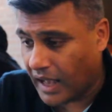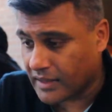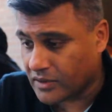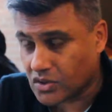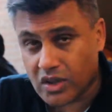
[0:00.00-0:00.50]

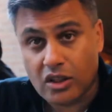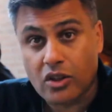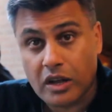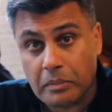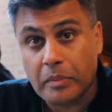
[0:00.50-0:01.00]
and there's a
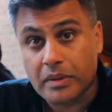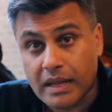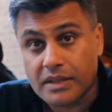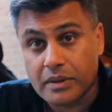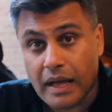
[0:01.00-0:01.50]
lot of people
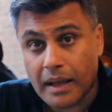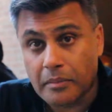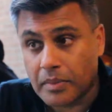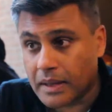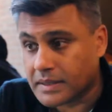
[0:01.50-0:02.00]
that do that,
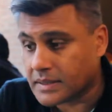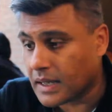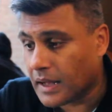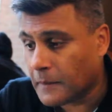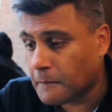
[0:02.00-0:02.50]
but
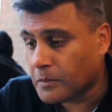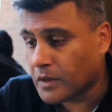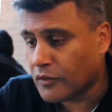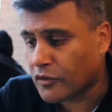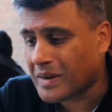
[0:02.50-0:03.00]
uh,
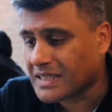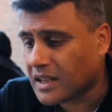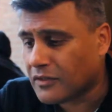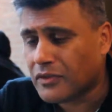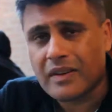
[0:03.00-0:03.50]
for
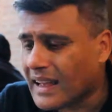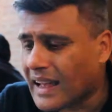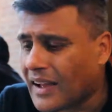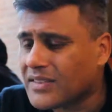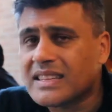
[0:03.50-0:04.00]
myself,
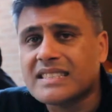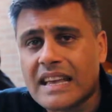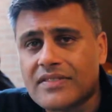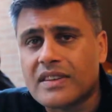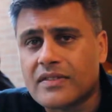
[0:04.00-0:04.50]
having the
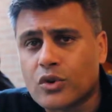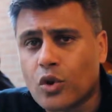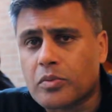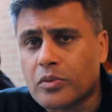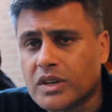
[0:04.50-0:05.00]
safety of
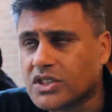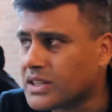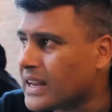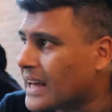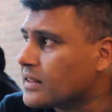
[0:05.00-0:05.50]

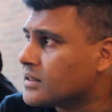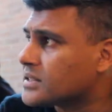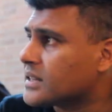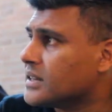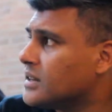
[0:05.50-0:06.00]
incorporation, L L
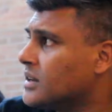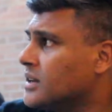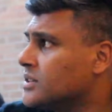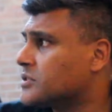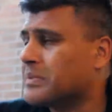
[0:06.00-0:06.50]
C,
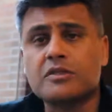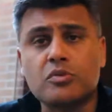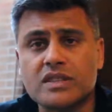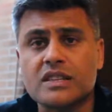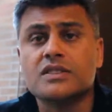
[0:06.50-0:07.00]
just makes
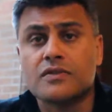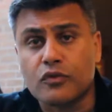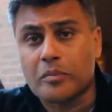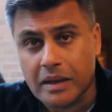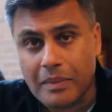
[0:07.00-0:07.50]
more sense
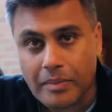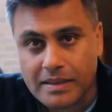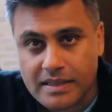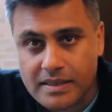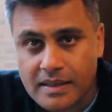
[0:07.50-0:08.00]
for me and my
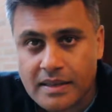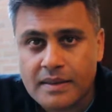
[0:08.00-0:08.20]
business.